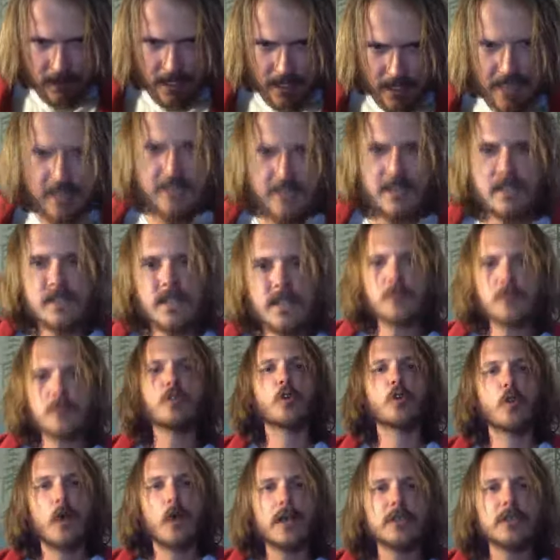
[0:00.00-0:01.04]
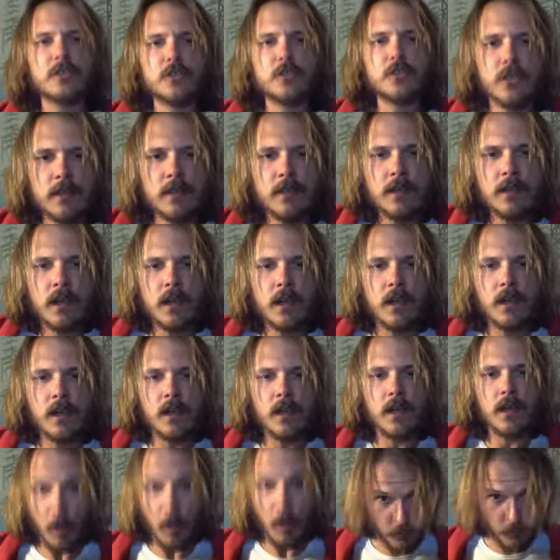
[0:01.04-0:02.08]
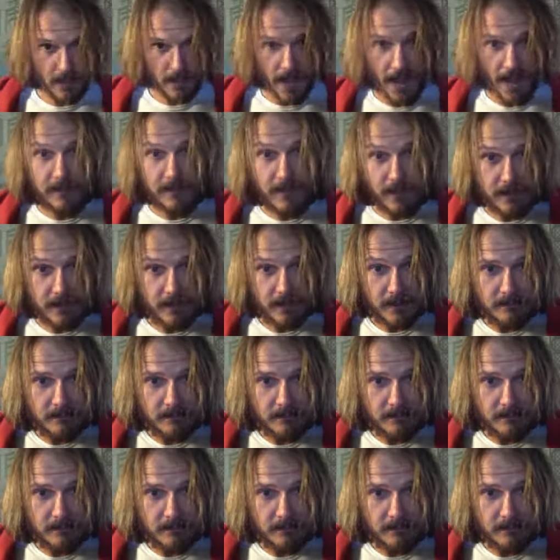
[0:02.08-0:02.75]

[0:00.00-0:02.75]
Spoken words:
is the central question of reality.